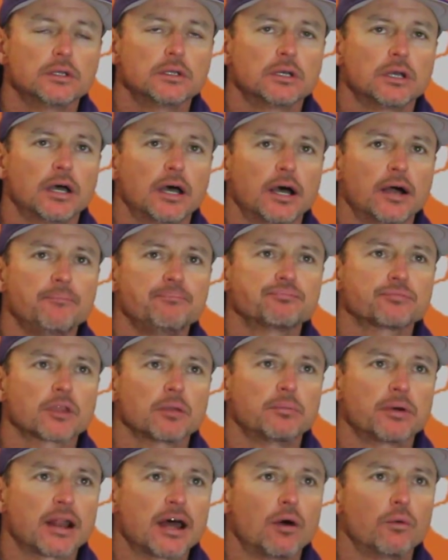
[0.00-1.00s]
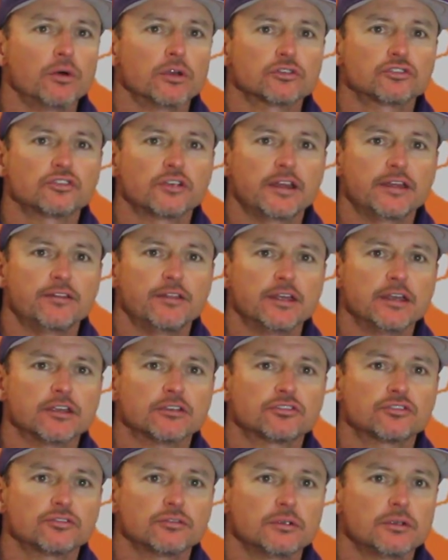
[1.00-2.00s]
But I will say
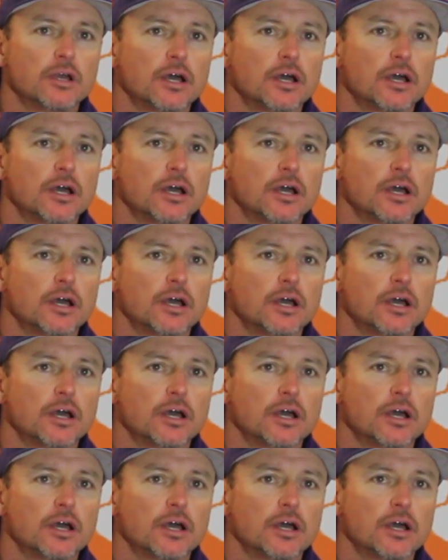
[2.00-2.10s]
this,